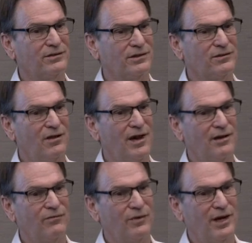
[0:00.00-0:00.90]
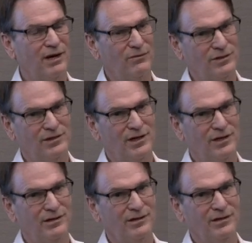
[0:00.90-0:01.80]
is a lot of what I would say.
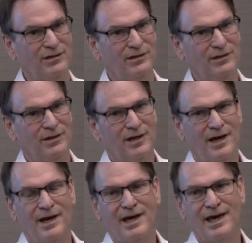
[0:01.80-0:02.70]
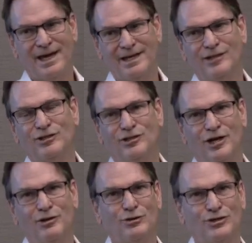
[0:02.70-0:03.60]
And
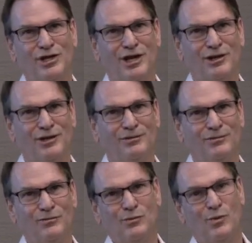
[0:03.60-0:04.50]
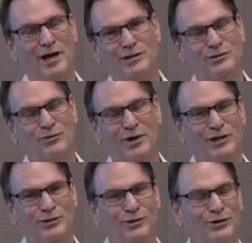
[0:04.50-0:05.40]
understanding what
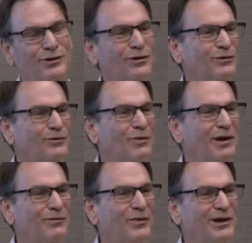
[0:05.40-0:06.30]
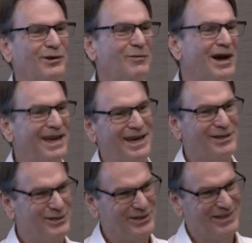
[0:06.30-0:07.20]
22-year-olds want when you're my
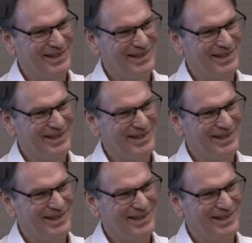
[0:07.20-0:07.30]
age.